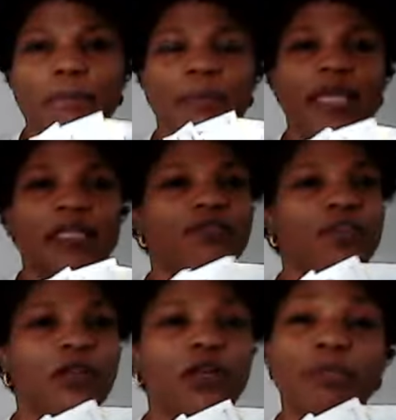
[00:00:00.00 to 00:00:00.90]
But if you
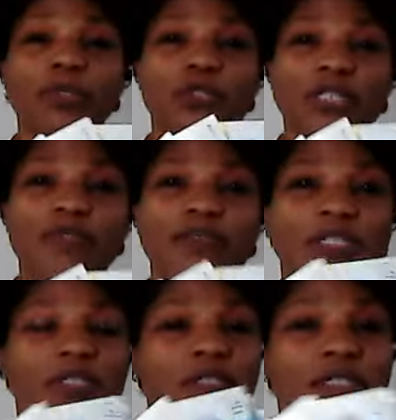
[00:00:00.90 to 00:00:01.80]
are not able to save
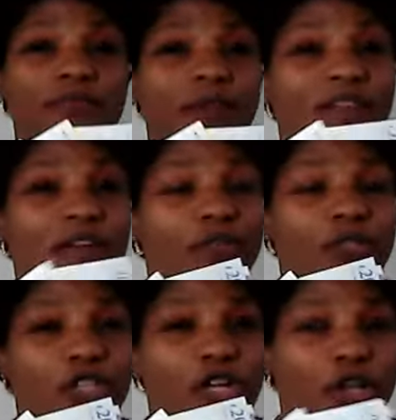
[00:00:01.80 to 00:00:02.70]
this
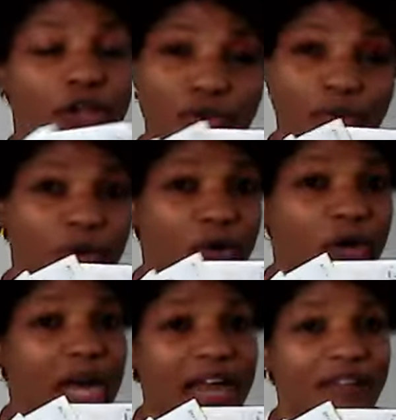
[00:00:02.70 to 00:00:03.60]
500, you will not
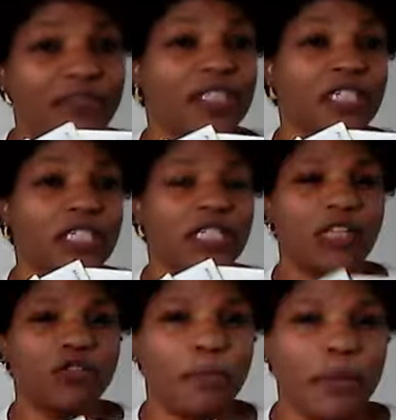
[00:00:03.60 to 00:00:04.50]
arrive in
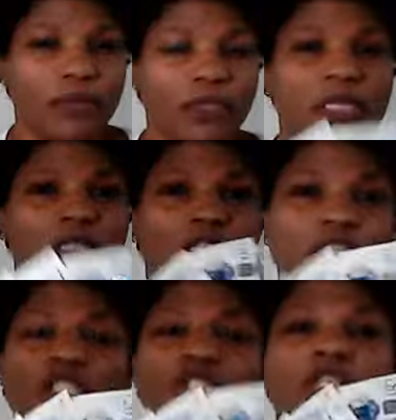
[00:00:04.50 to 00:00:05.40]
6,000 pounds.
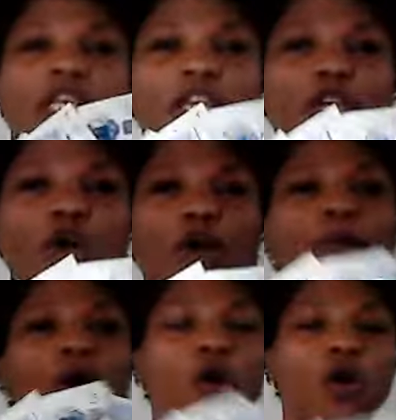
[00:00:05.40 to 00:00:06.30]
This is the income
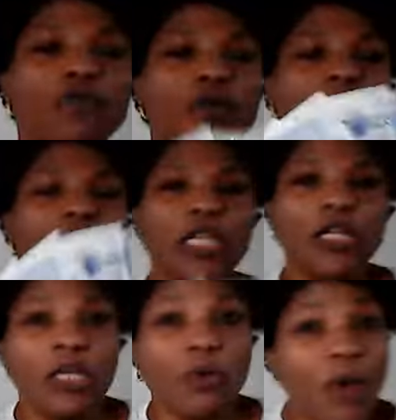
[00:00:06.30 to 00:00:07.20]
of
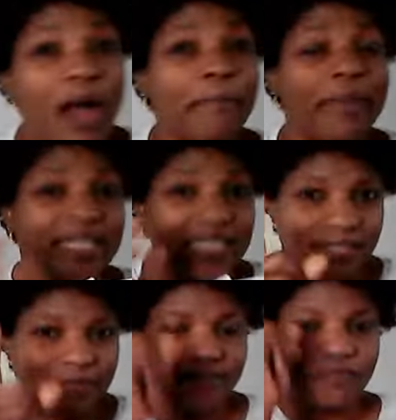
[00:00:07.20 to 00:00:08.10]
one
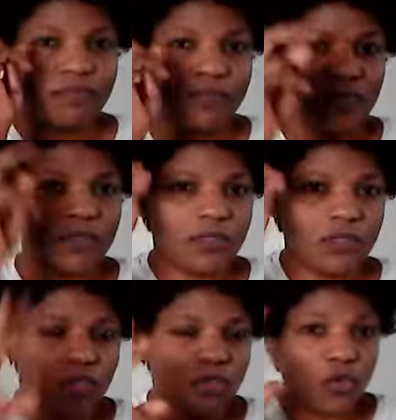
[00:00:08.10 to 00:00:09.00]
person
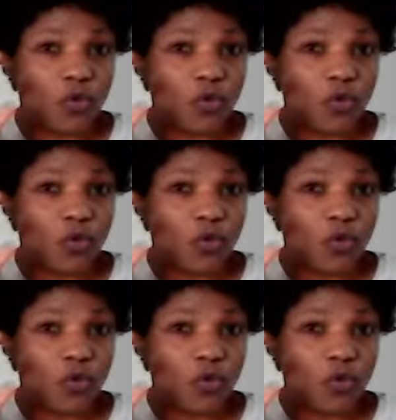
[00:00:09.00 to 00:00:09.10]
to